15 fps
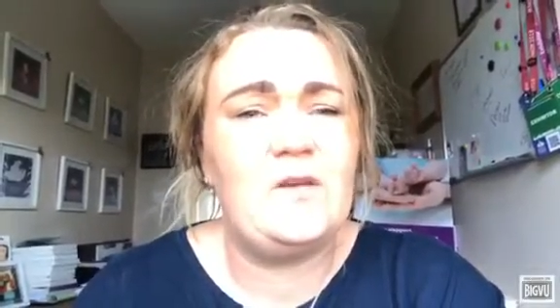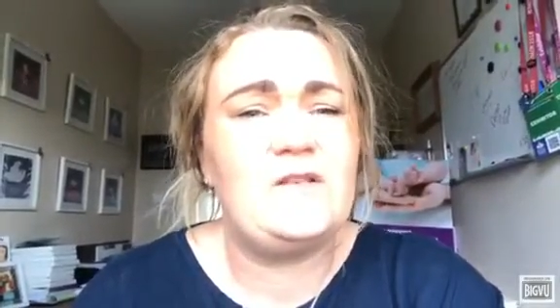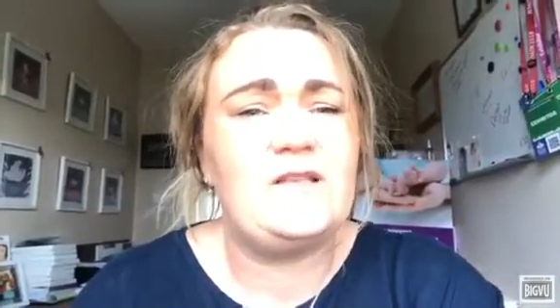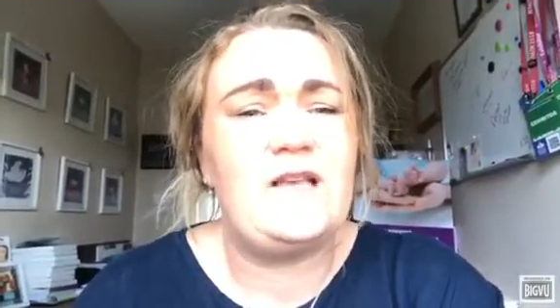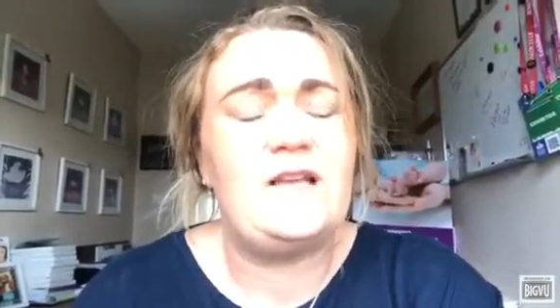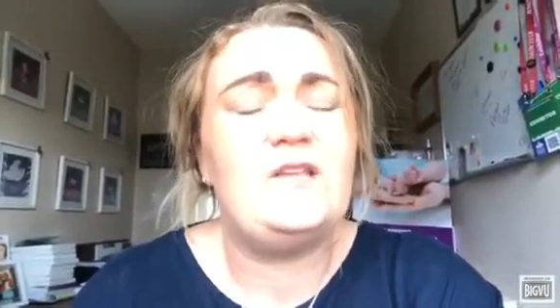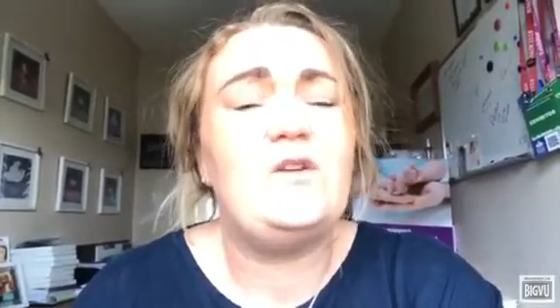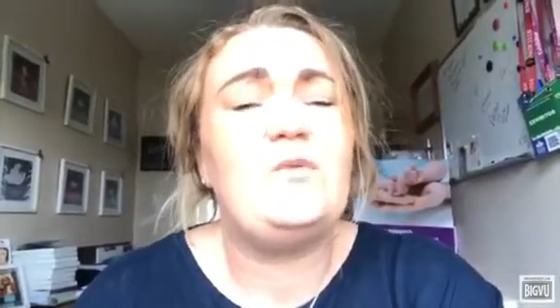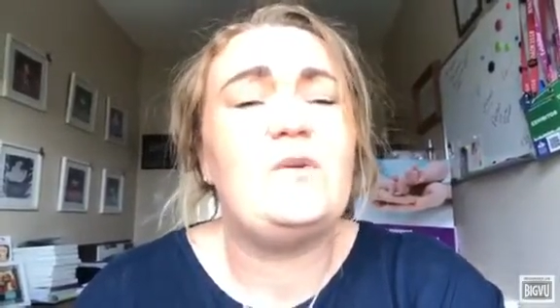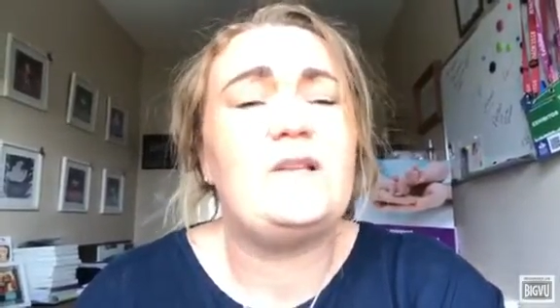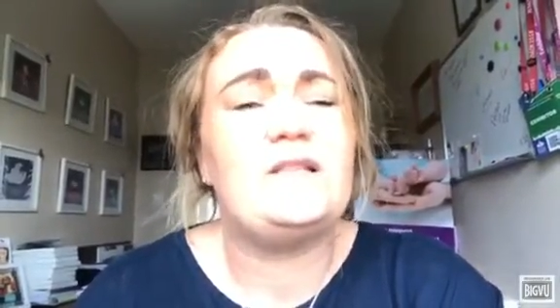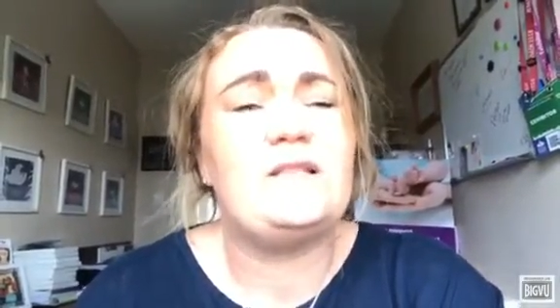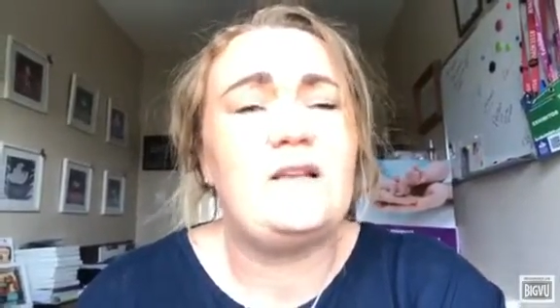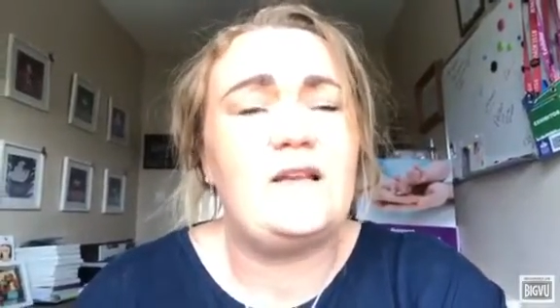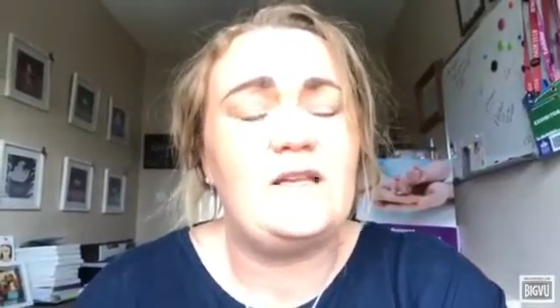because I know
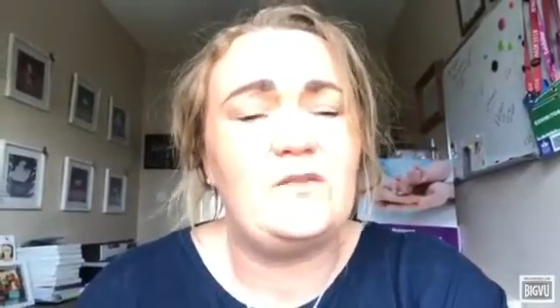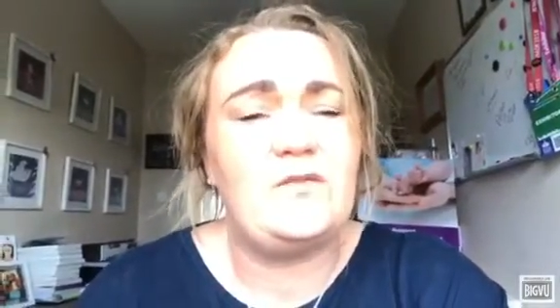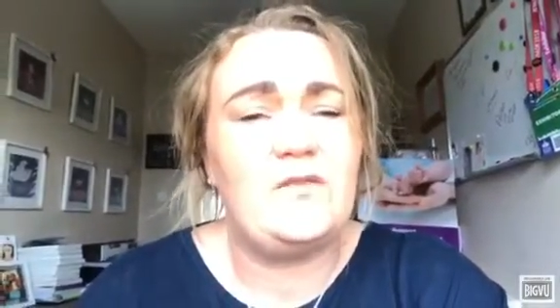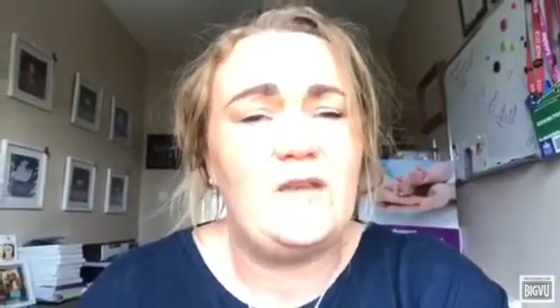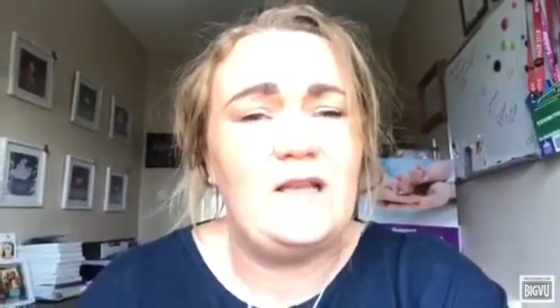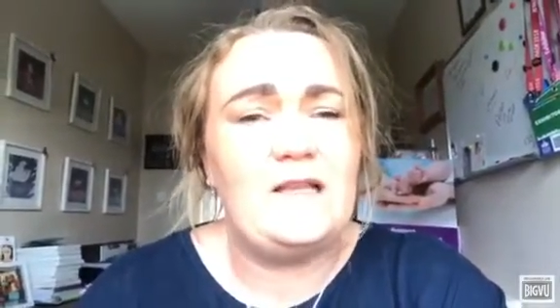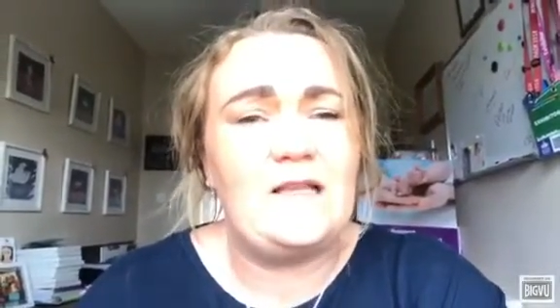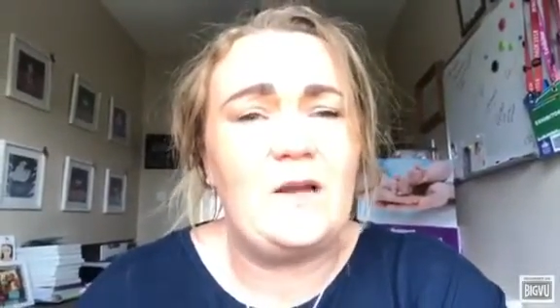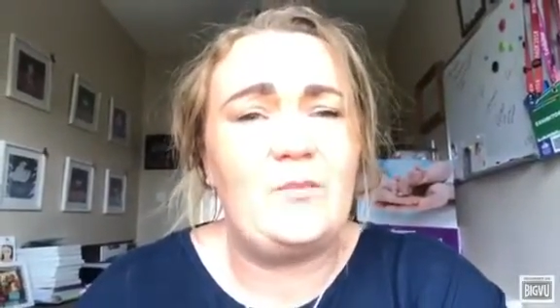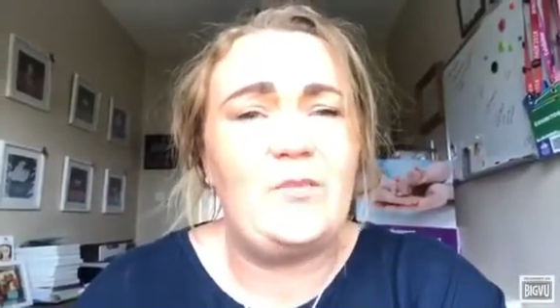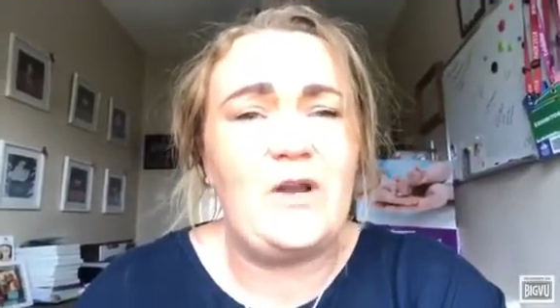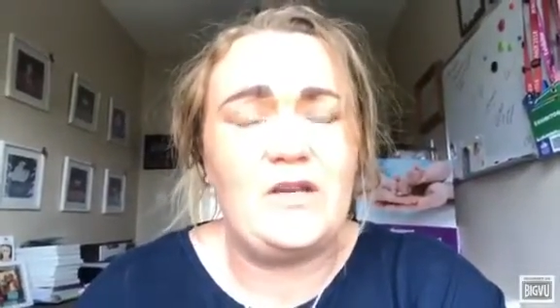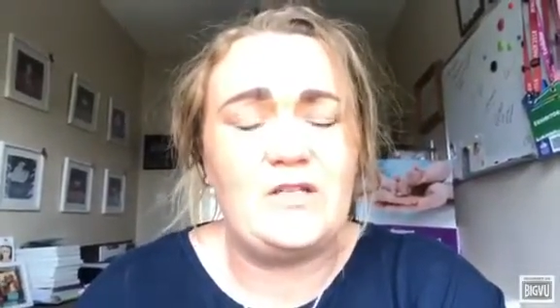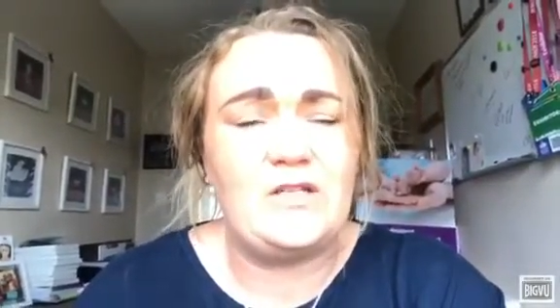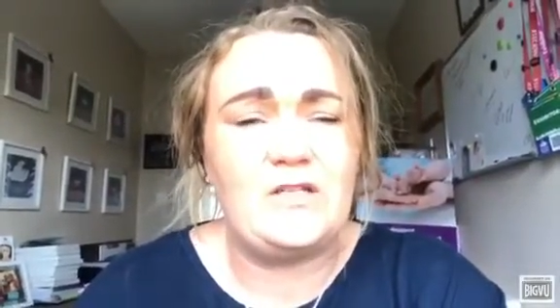what it's like to feel that
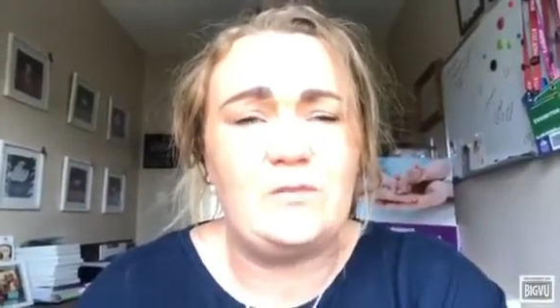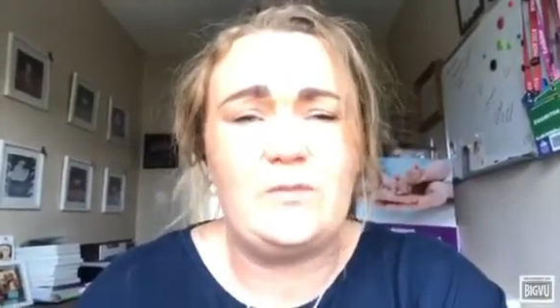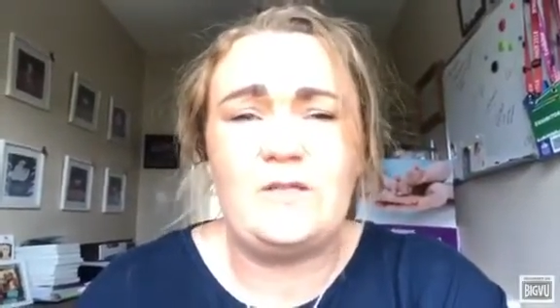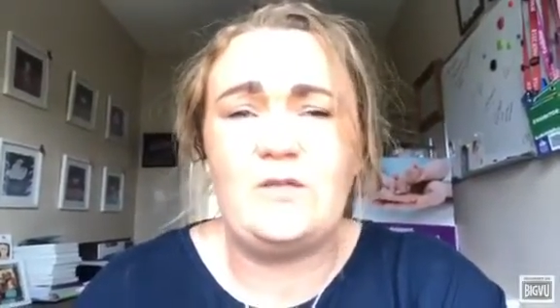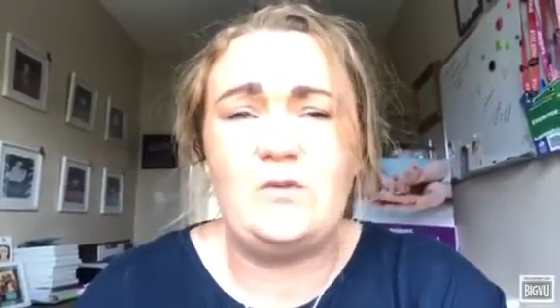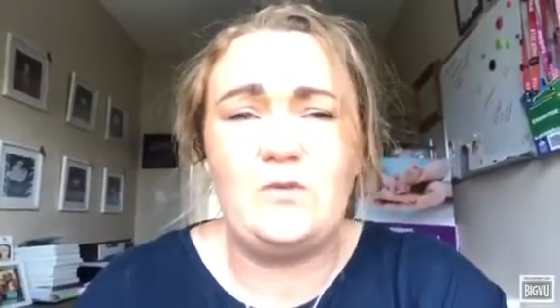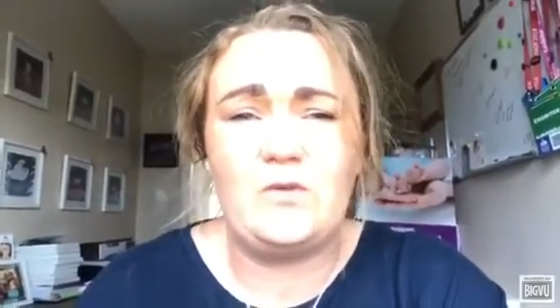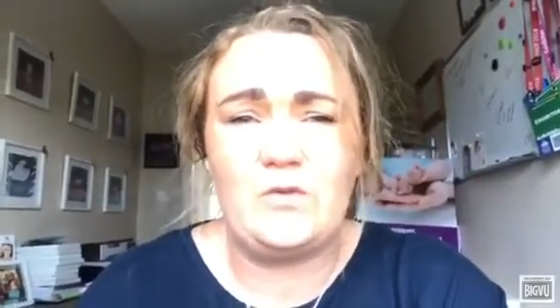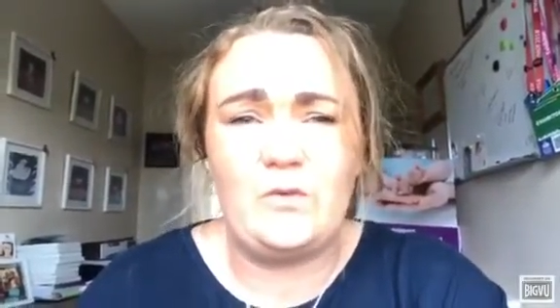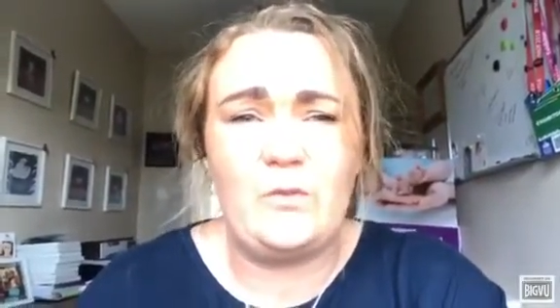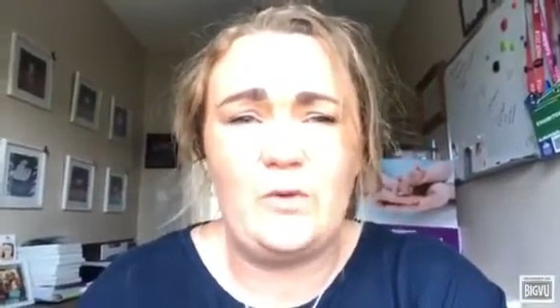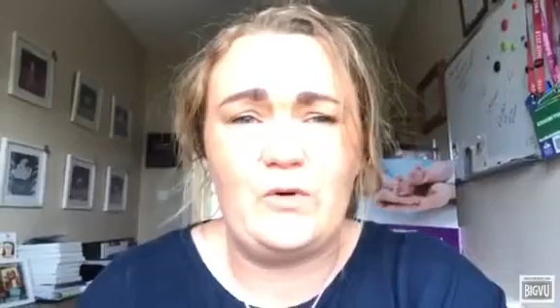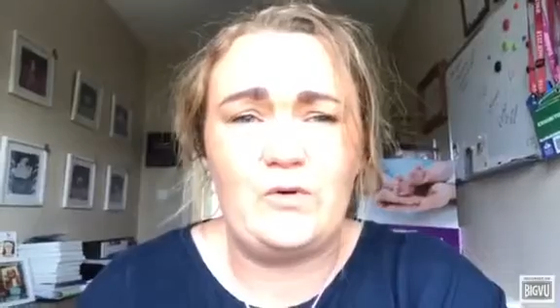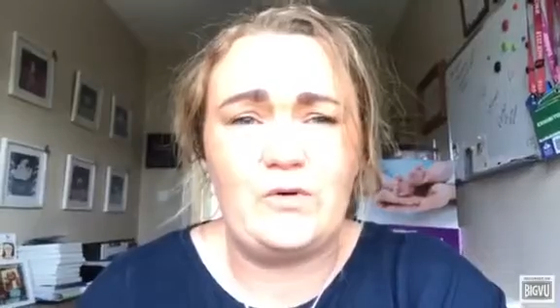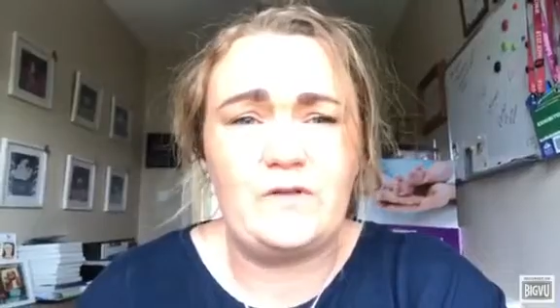pressure to be told to
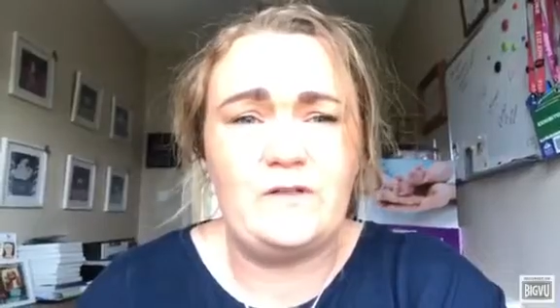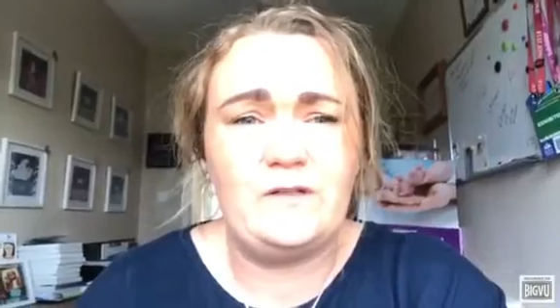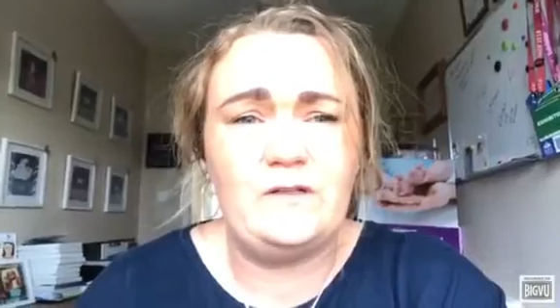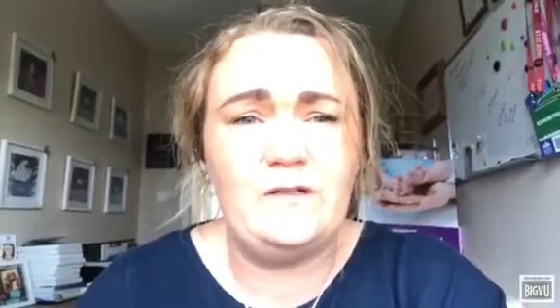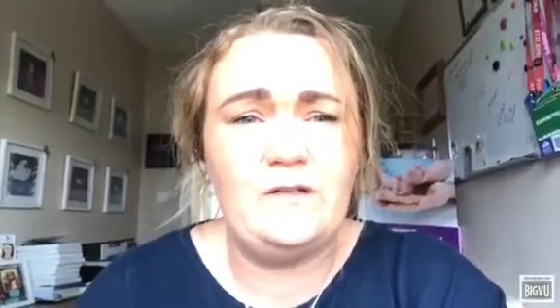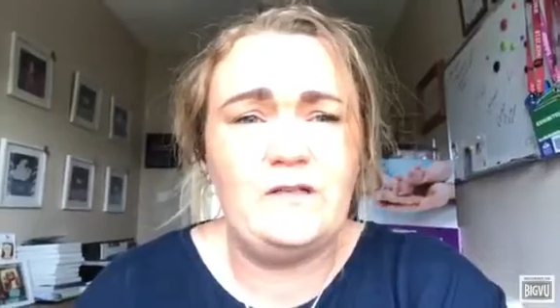abort,